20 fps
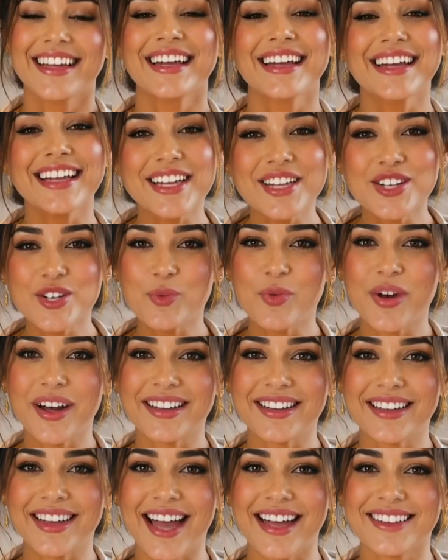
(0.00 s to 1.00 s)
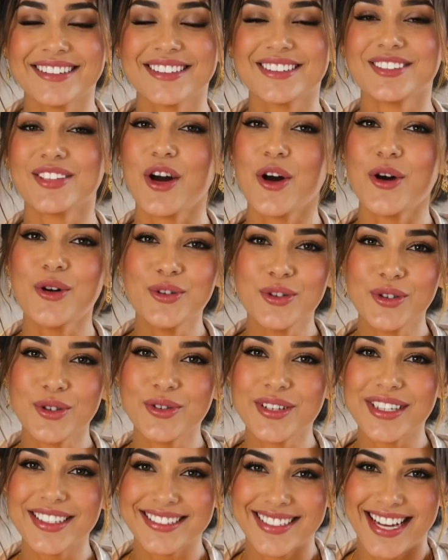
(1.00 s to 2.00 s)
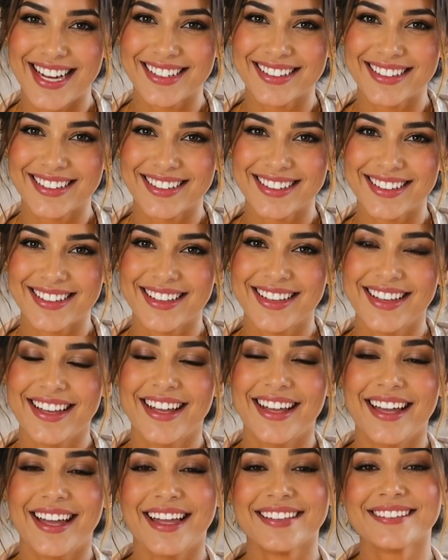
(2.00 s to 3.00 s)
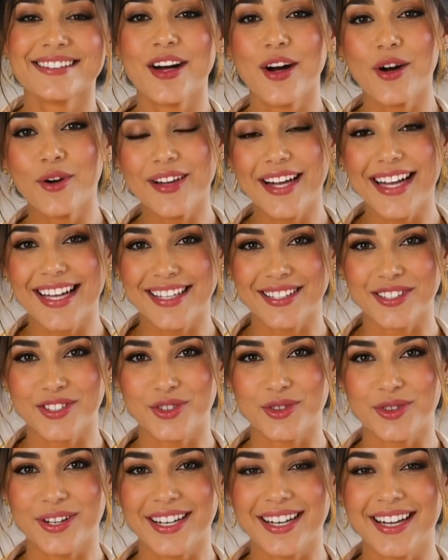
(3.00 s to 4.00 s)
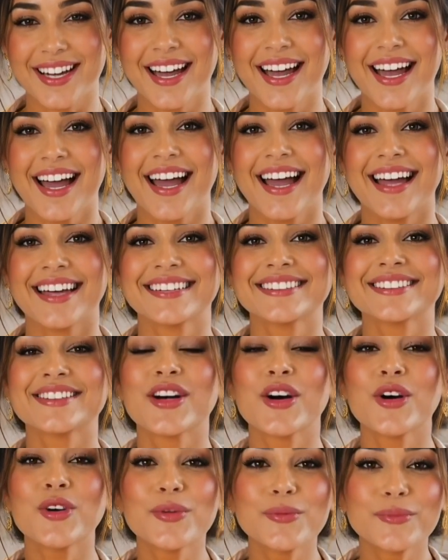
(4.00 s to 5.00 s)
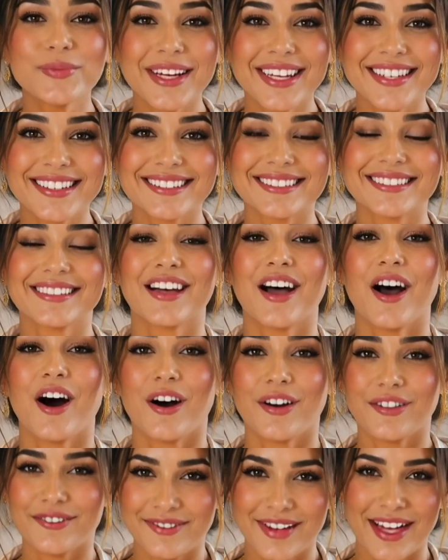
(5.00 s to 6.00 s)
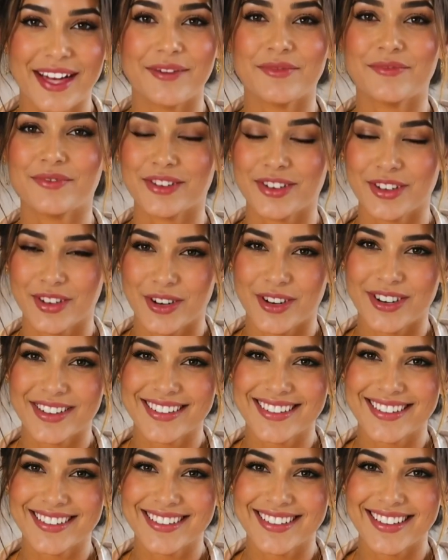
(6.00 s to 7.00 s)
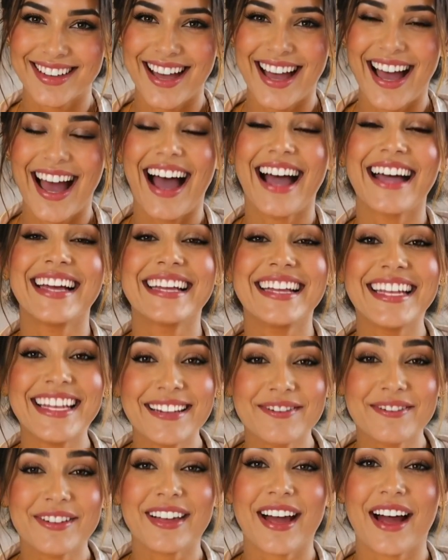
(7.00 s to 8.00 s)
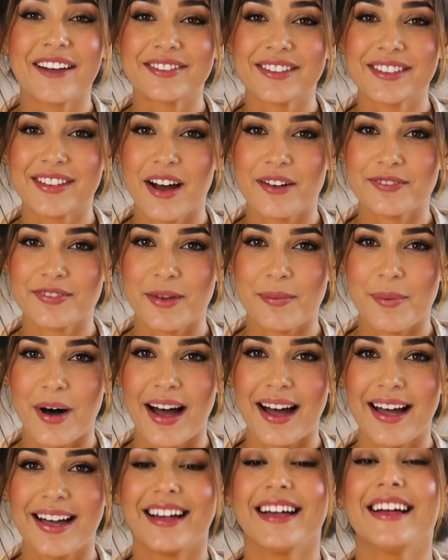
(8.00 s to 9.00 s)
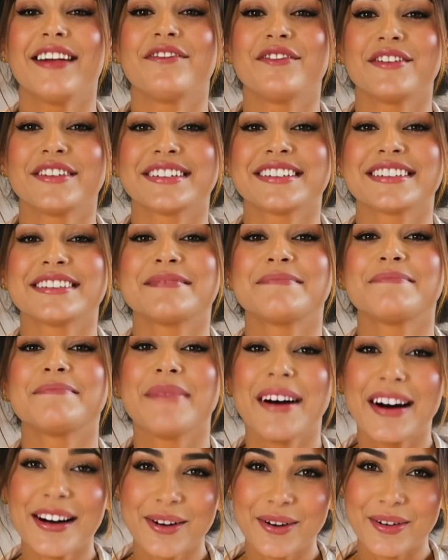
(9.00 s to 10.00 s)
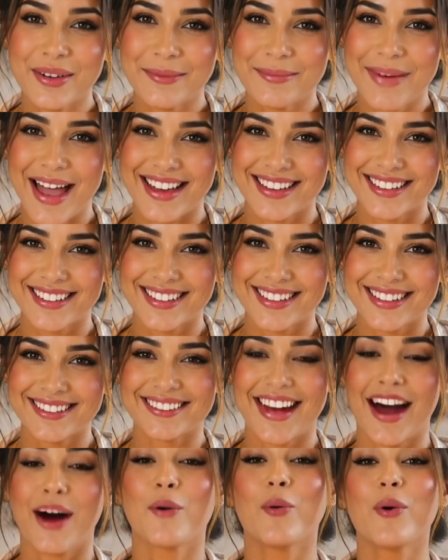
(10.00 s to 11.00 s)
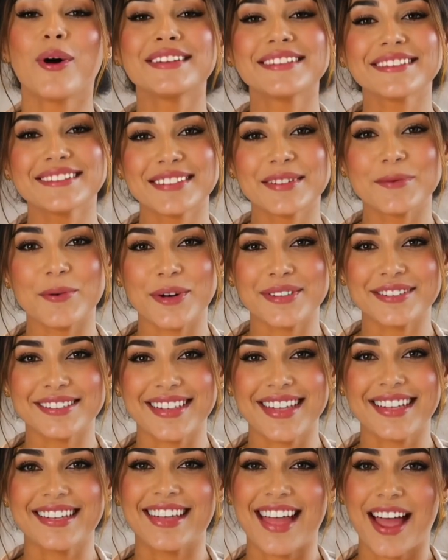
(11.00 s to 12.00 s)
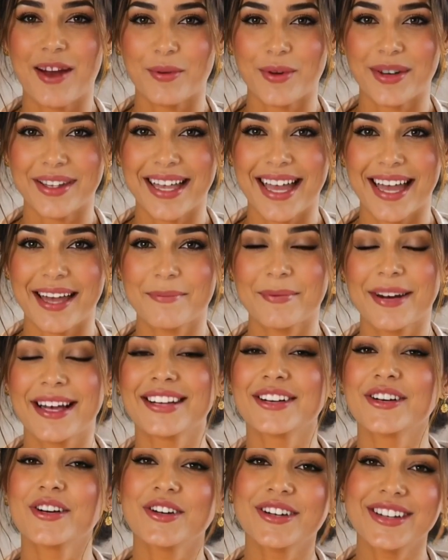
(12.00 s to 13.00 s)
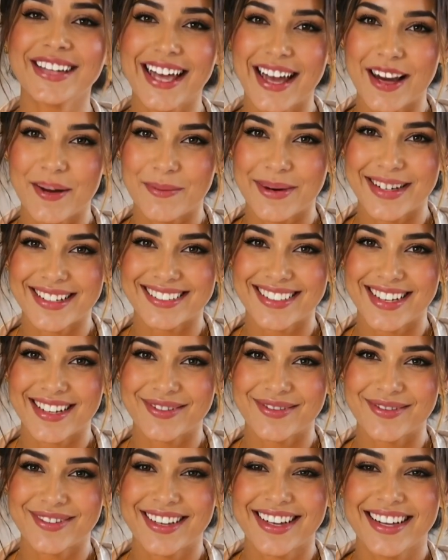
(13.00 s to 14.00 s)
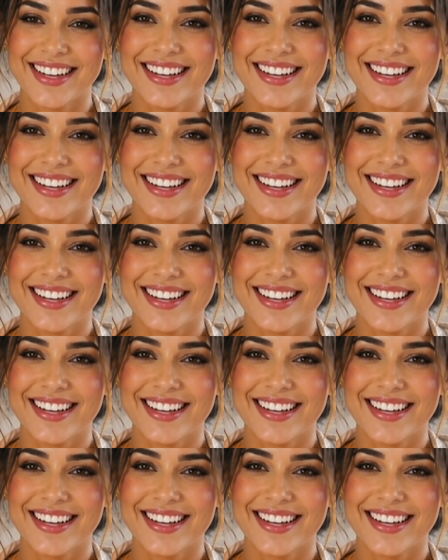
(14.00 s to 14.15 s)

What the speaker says: Each one has its own unique technique, its own history, and its own place in the Hall of Fame of desserts. I even have a soft spot for these buttery madeleines. I wasn't supposed to eat that one yet, but I couldn't help myself.